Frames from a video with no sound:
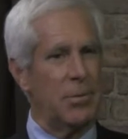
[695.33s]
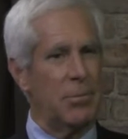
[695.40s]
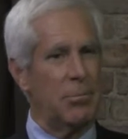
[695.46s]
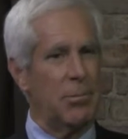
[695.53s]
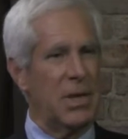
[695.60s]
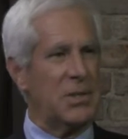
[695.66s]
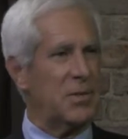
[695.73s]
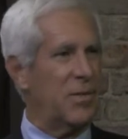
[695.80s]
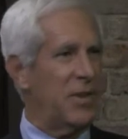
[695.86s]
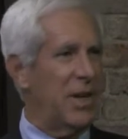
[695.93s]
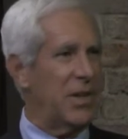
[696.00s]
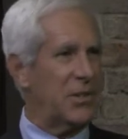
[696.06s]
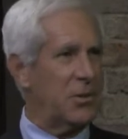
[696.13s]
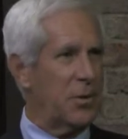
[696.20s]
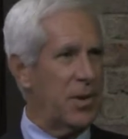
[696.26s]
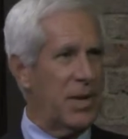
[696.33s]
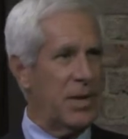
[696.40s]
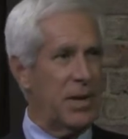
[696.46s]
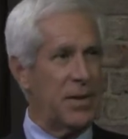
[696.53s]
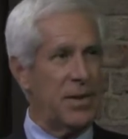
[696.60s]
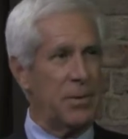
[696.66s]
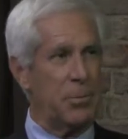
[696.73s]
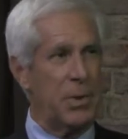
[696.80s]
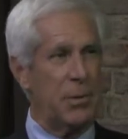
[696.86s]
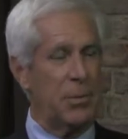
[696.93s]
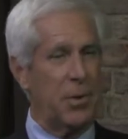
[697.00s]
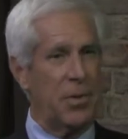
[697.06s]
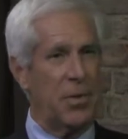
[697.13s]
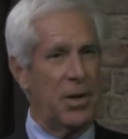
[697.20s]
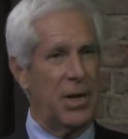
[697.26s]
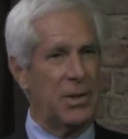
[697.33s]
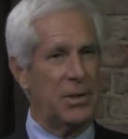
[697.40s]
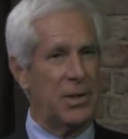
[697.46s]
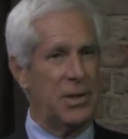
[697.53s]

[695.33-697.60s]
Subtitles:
much faster than I think people thought.